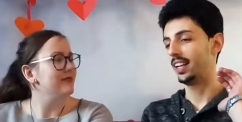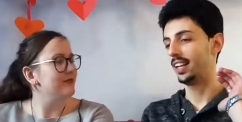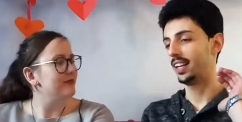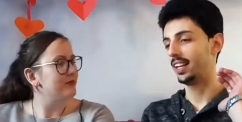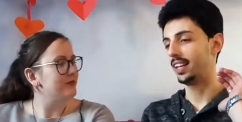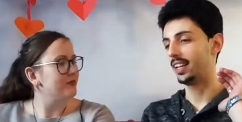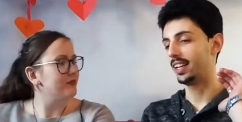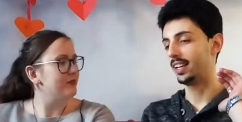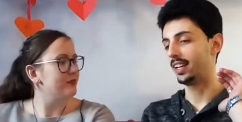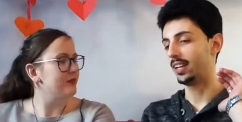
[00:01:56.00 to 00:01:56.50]

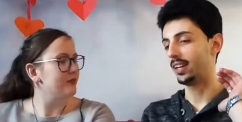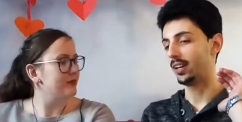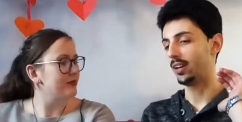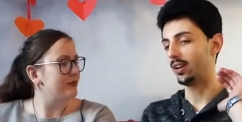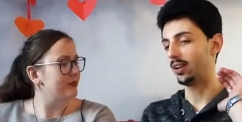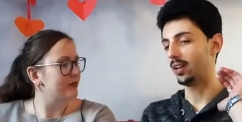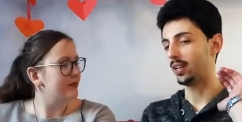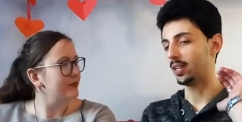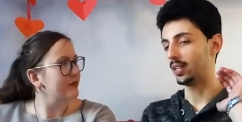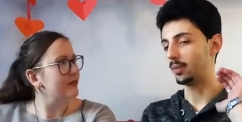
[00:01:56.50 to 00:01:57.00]
Speaker 1: uh,
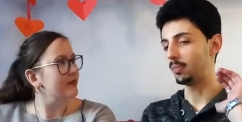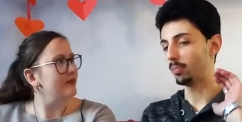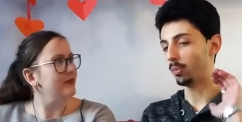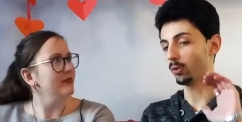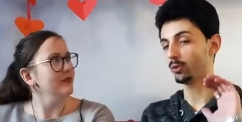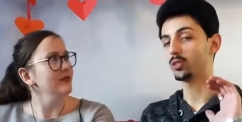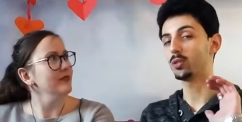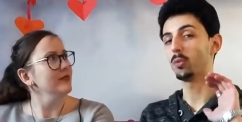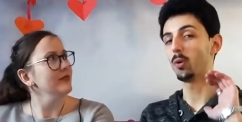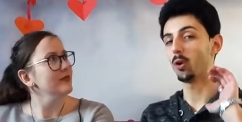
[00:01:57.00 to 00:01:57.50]

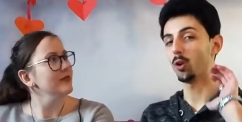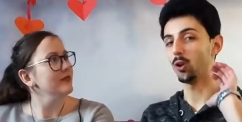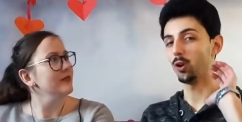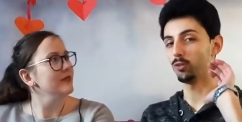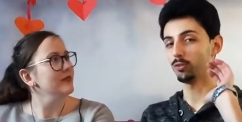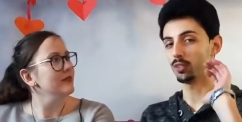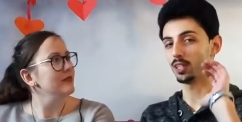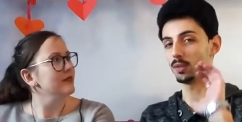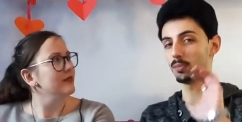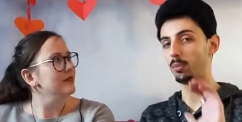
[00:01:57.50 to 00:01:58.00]
impossible
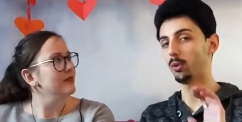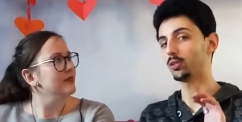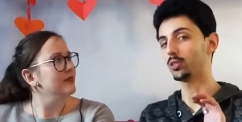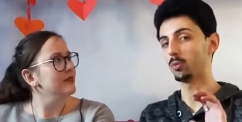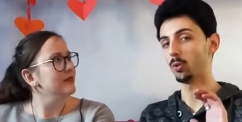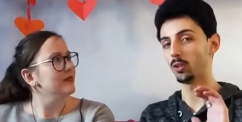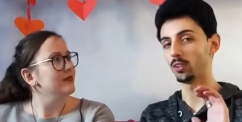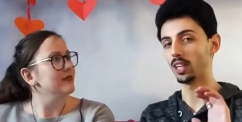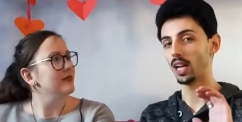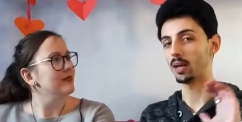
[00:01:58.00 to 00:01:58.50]
love in
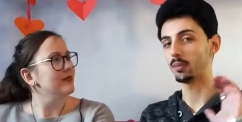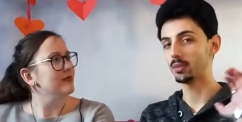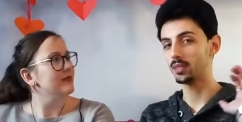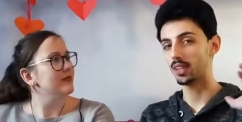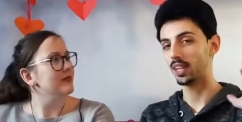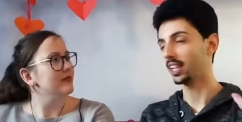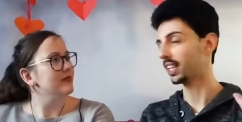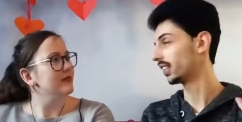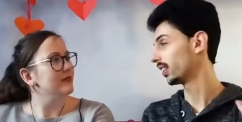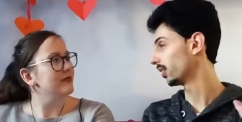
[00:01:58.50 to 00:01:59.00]
impossible times,
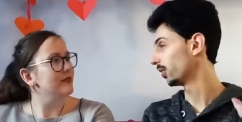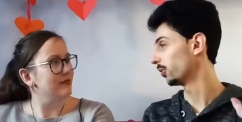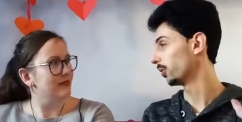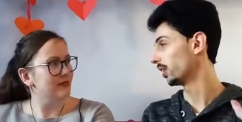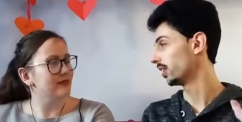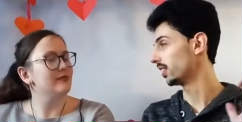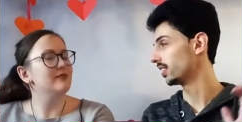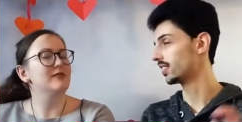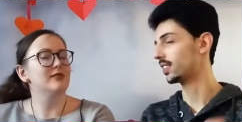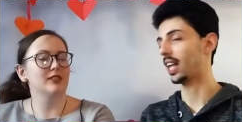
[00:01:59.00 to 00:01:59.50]
like
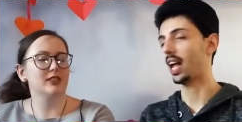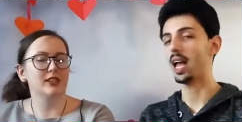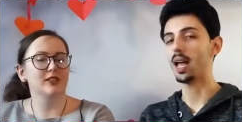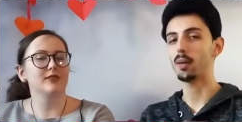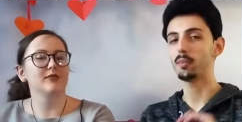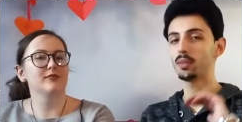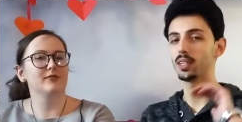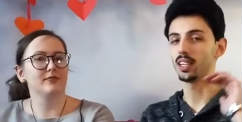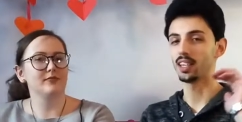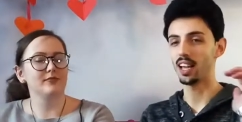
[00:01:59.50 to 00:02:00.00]
during this mm.
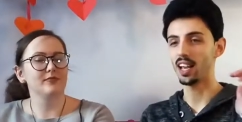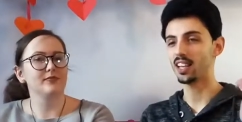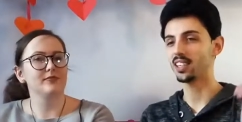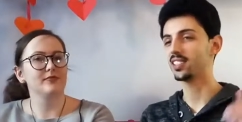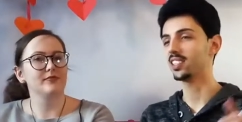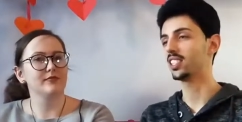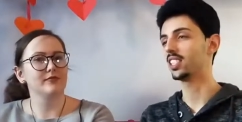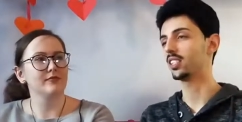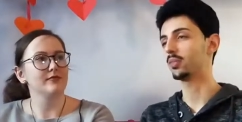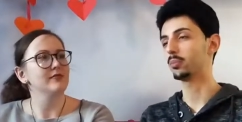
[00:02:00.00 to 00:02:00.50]
time, the
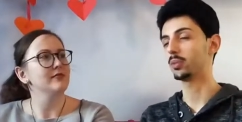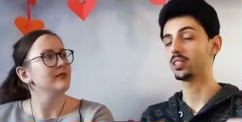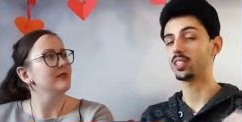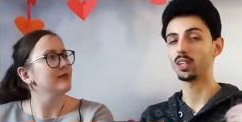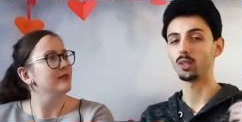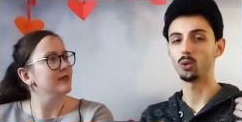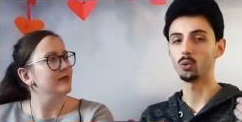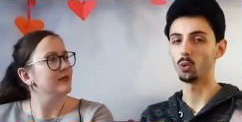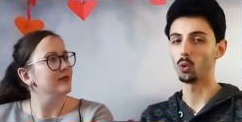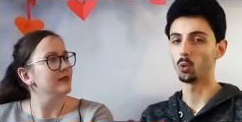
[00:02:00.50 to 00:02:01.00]
Nazism,
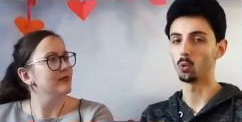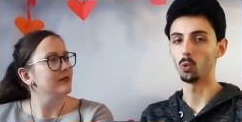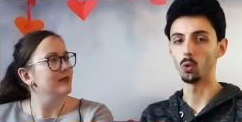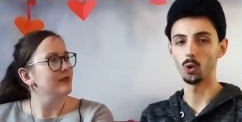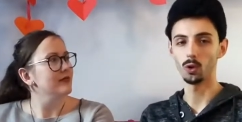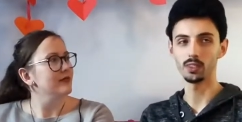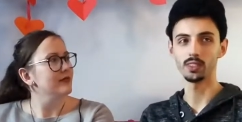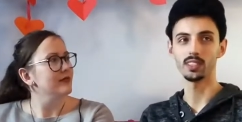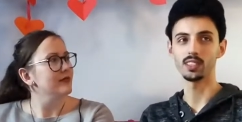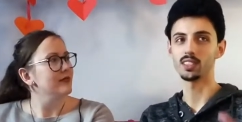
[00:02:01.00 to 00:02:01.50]
Second World
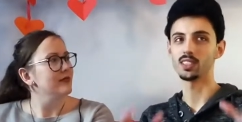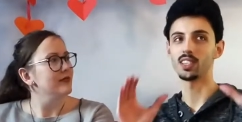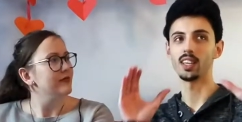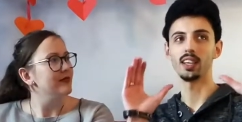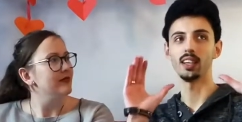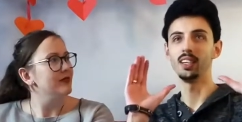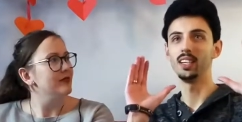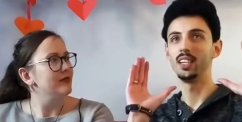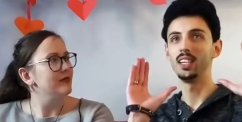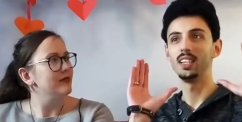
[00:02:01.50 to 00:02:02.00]
War. This is
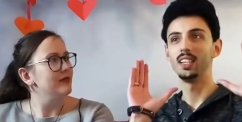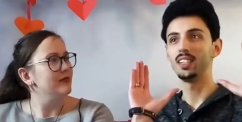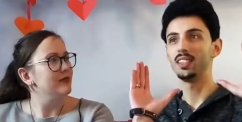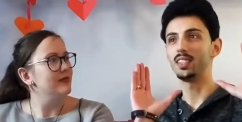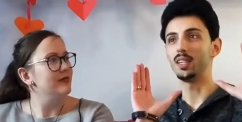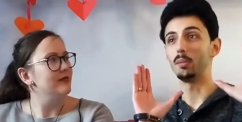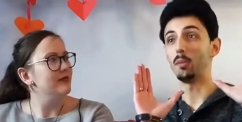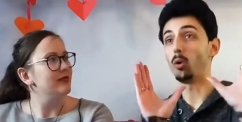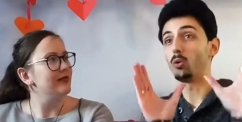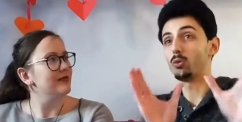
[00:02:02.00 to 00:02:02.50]
the the